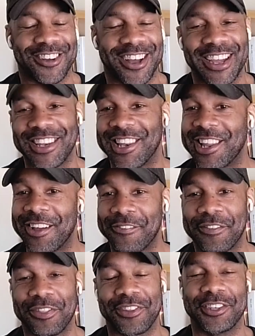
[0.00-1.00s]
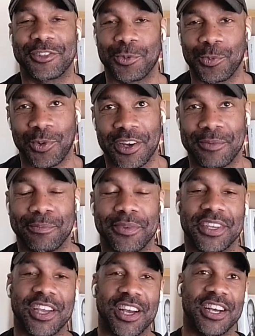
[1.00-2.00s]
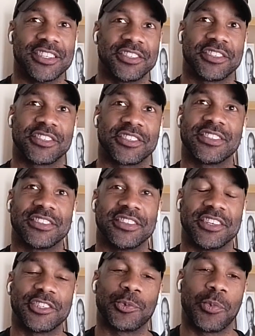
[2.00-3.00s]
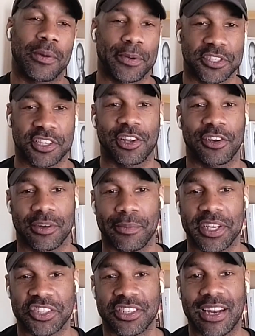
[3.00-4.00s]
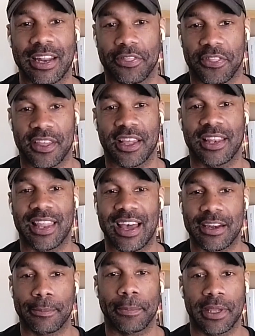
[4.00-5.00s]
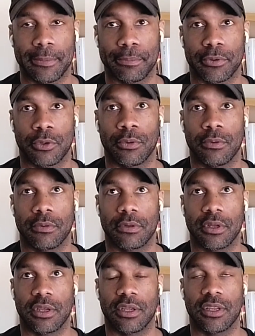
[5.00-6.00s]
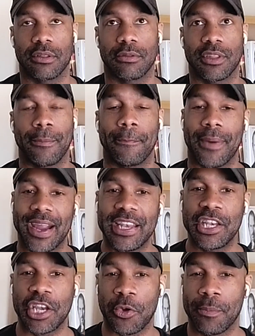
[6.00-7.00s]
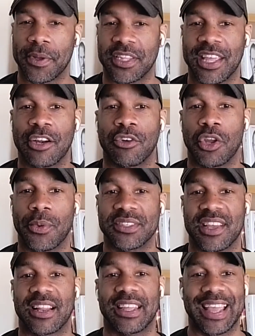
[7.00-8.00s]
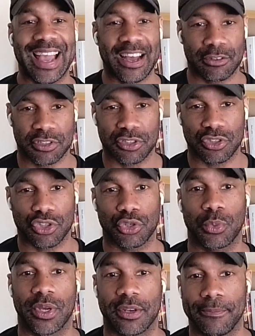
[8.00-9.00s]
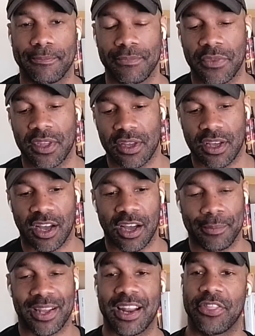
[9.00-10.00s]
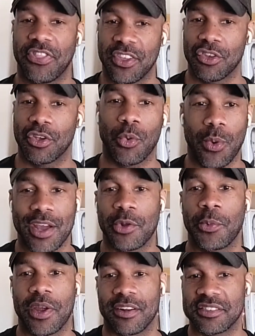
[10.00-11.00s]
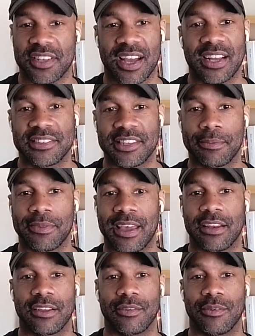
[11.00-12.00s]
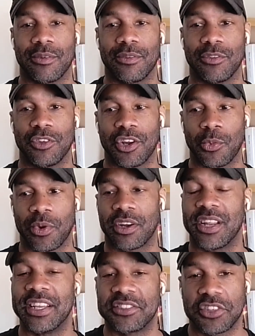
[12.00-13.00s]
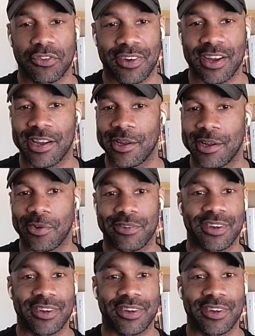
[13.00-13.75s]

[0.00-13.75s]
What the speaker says: I love this one because there's one particular automation that I think a lot of people they might know it, but they don't know exactly how to do it. And I think you're quite aware of this concept that, we're on Instagram, we're